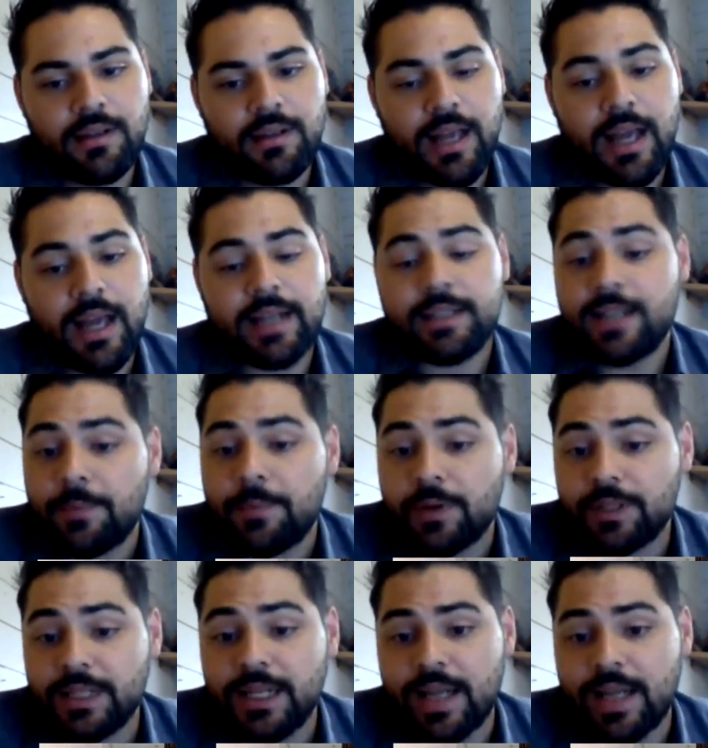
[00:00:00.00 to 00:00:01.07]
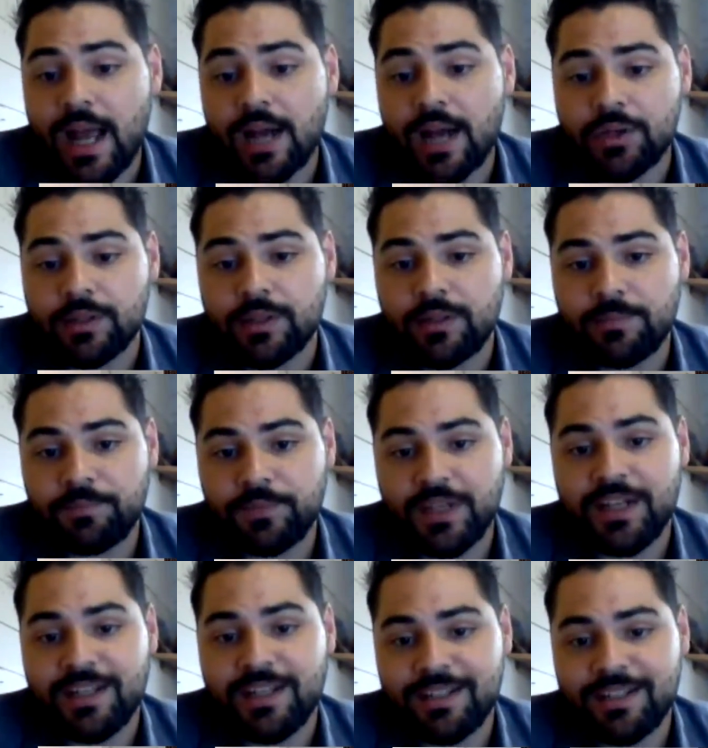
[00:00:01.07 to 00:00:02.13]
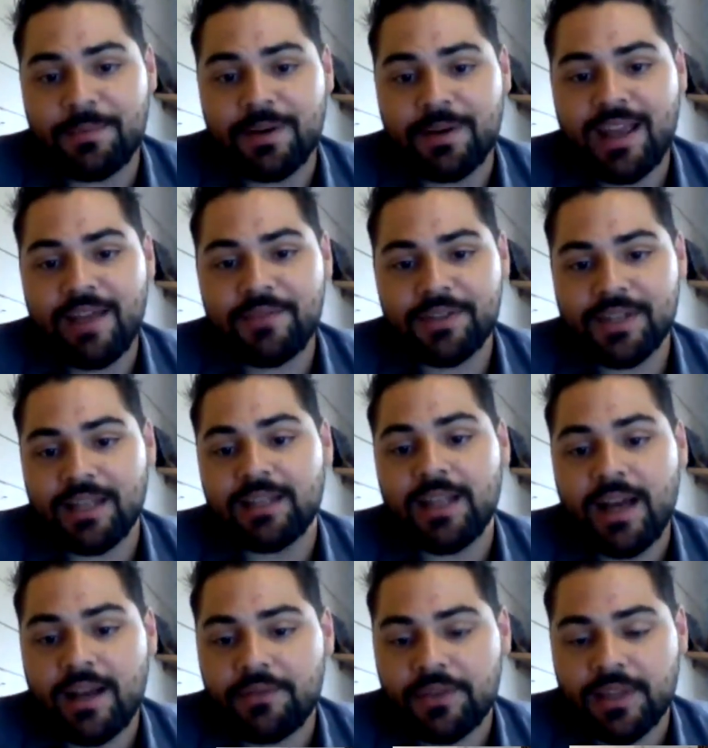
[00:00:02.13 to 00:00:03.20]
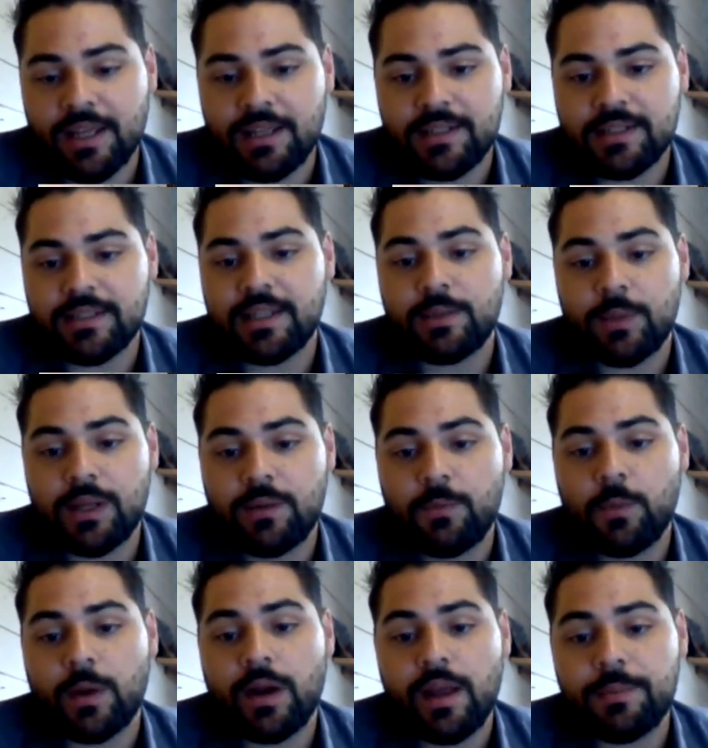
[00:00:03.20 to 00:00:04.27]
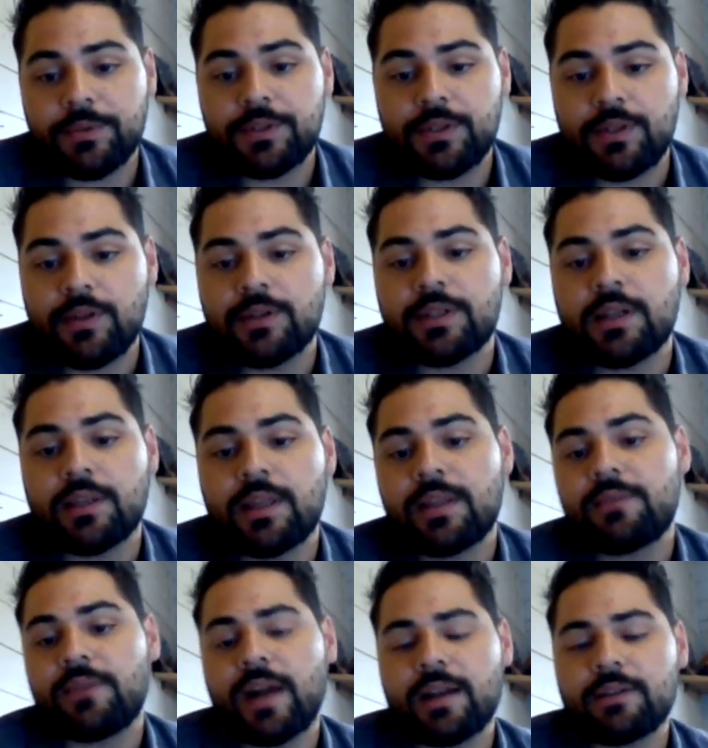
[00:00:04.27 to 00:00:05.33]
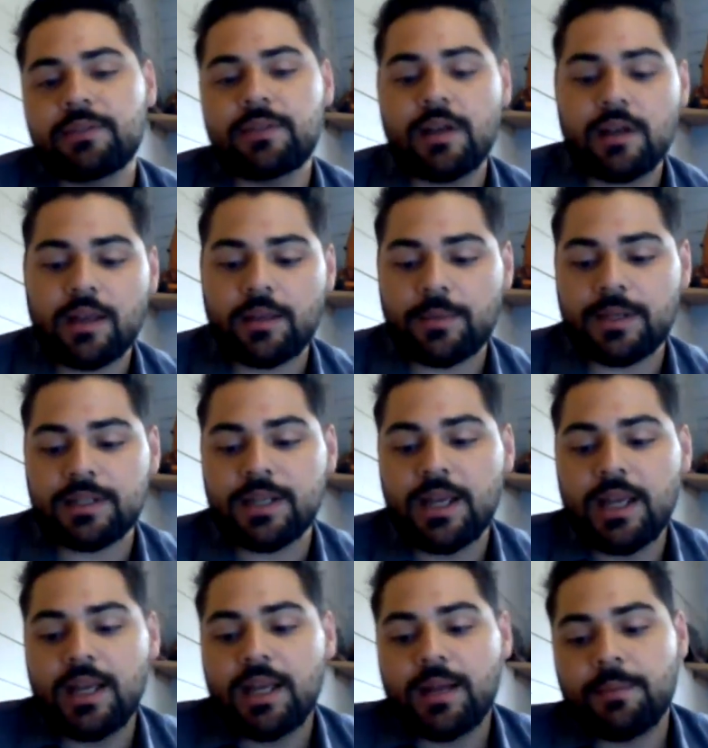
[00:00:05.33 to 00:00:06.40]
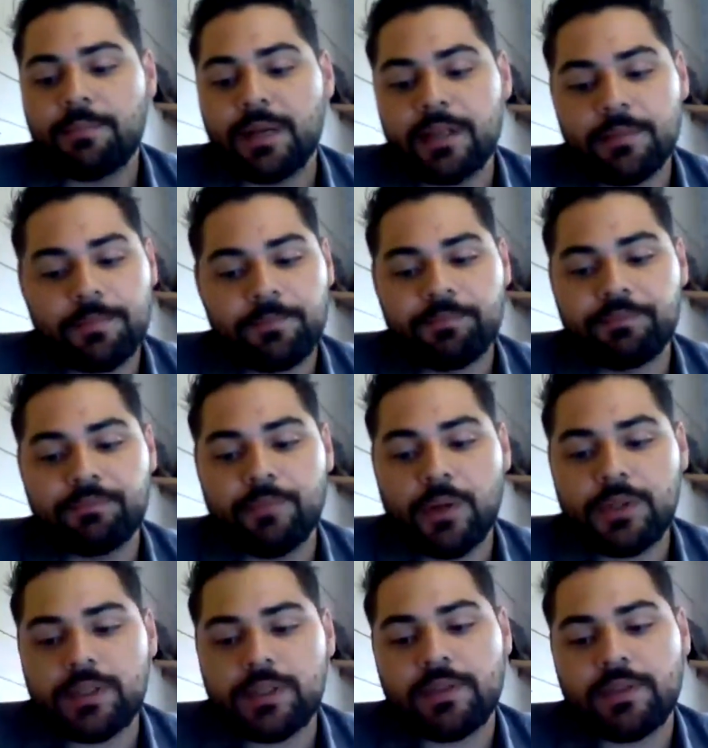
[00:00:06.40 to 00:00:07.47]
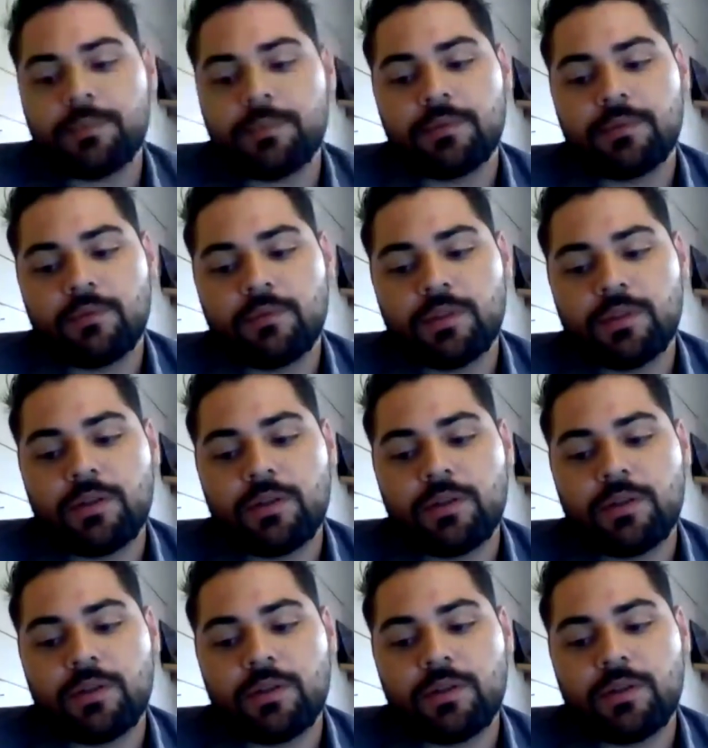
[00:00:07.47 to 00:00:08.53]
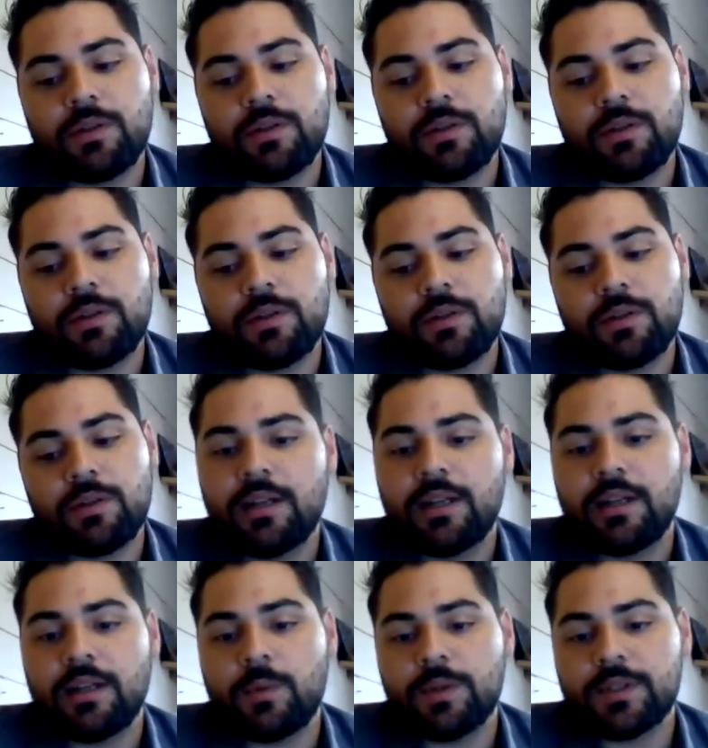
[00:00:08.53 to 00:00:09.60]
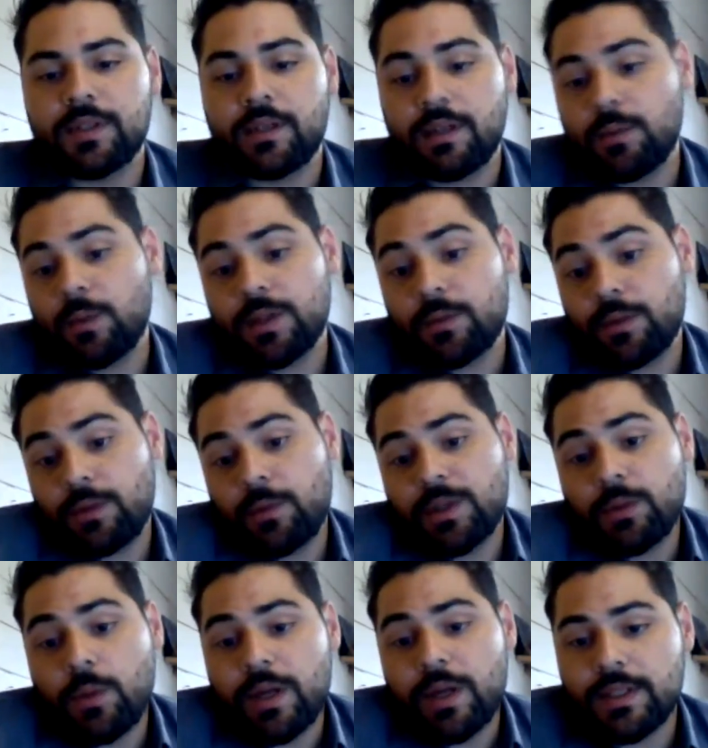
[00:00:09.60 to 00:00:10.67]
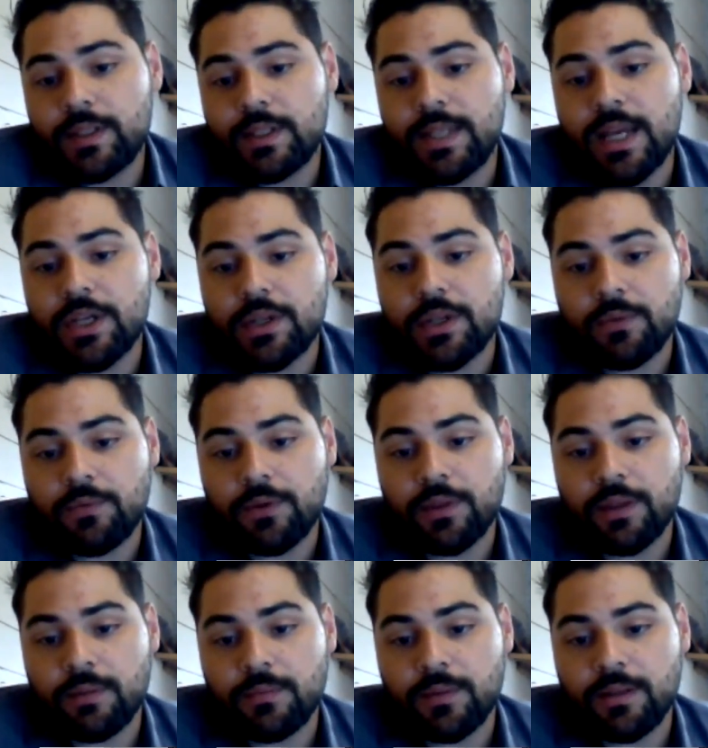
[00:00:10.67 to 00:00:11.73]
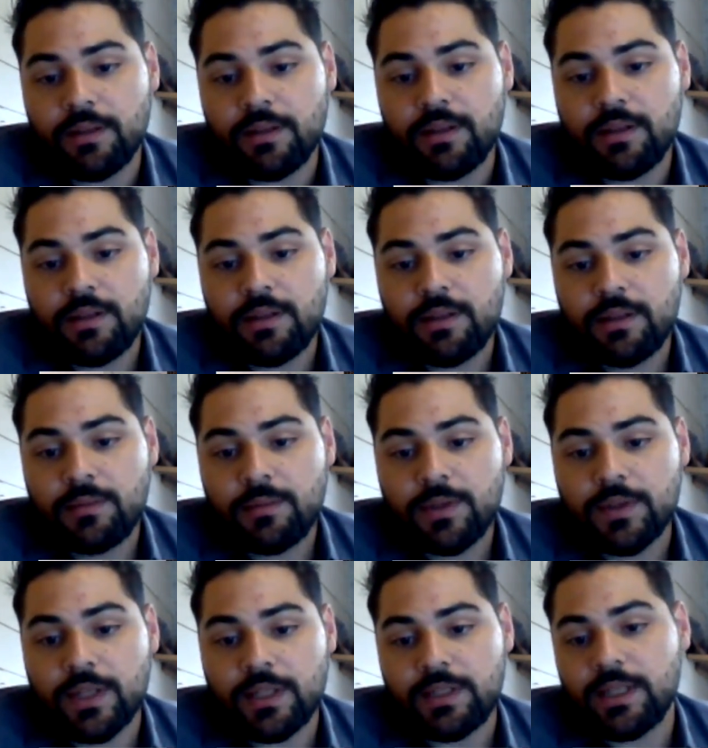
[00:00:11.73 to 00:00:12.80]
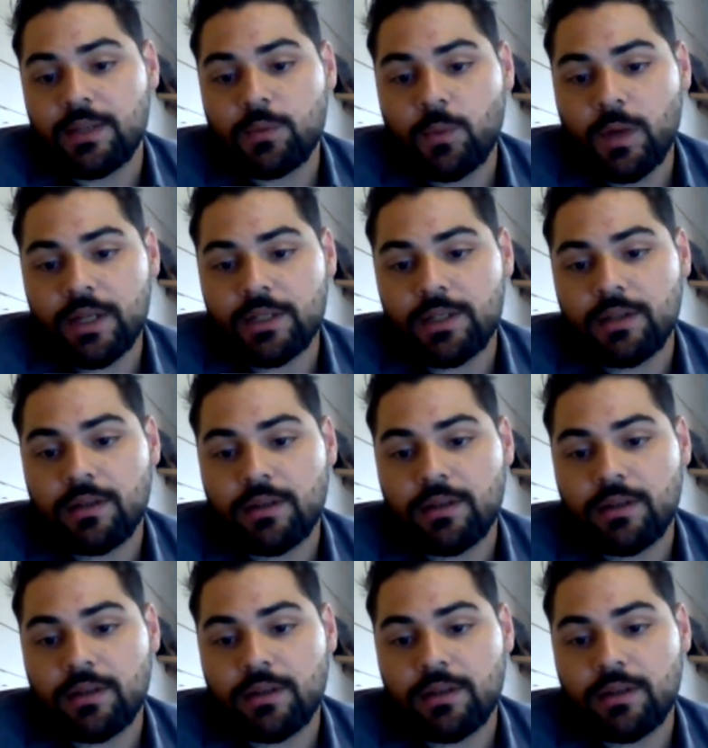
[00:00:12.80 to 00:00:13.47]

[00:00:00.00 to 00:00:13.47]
And Deborah did, actually. Deborah gave us a lot of things that we were able to use on that final document. But most of them, they were not willing. It was a wasted session for them because they didn't want to do